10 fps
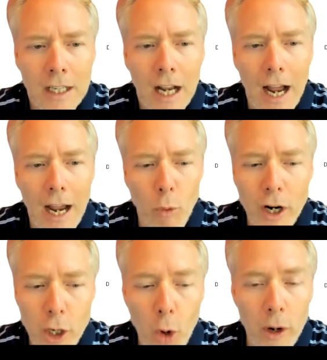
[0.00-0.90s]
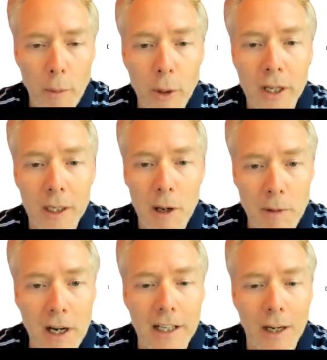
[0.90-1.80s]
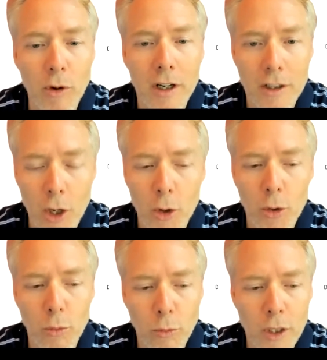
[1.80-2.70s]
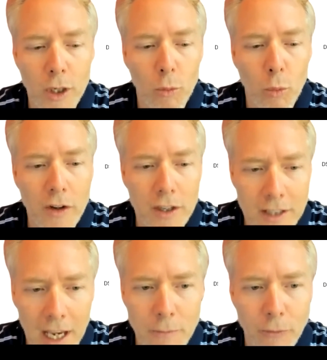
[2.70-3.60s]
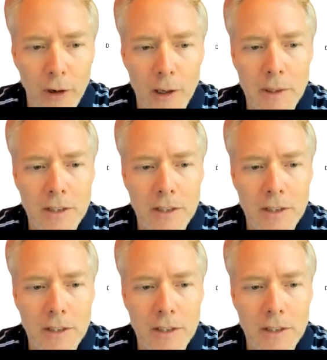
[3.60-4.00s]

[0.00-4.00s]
I want to know what I'm putting in my body. I want to know, where this came from.